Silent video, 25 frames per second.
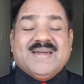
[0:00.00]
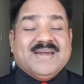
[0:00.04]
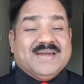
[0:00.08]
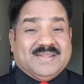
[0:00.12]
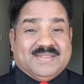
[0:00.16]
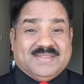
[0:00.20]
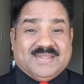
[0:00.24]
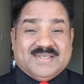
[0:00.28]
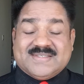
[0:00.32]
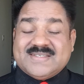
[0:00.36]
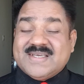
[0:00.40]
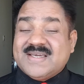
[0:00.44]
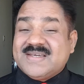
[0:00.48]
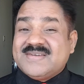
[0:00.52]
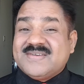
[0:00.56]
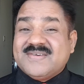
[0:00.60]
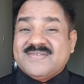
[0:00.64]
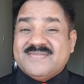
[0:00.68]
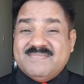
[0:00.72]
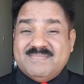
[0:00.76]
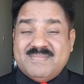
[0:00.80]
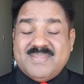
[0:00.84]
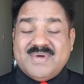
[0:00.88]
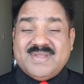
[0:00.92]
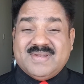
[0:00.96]
in the sight
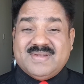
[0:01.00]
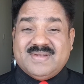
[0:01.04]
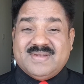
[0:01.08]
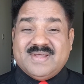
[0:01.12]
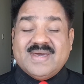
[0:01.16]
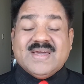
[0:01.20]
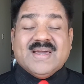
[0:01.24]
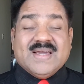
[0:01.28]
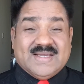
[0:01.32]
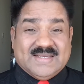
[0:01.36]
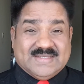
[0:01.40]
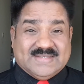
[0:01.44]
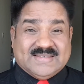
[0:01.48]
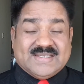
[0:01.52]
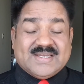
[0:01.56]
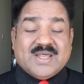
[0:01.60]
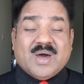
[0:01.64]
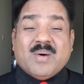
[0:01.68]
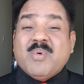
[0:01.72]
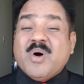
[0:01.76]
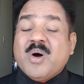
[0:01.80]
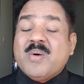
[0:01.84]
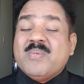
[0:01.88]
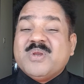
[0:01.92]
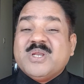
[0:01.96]
of men is an
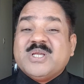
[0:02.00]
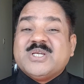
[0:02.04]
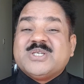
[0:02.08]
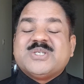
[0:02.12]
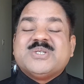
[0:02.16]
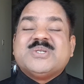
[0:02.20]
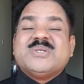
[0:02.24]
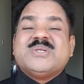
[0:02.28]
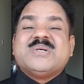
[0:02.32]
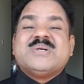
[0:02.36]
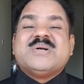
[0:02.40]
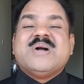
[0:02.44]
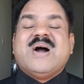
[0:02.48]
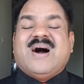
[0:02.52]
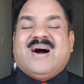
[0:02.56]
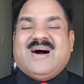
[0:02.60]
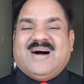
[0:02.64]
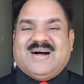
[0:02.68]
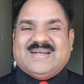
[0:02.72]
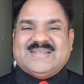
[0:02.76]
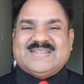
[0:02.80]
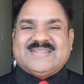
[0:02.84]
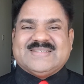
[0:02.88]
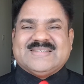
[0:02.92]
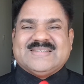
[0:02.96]
abomination to
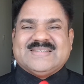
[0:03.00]
God.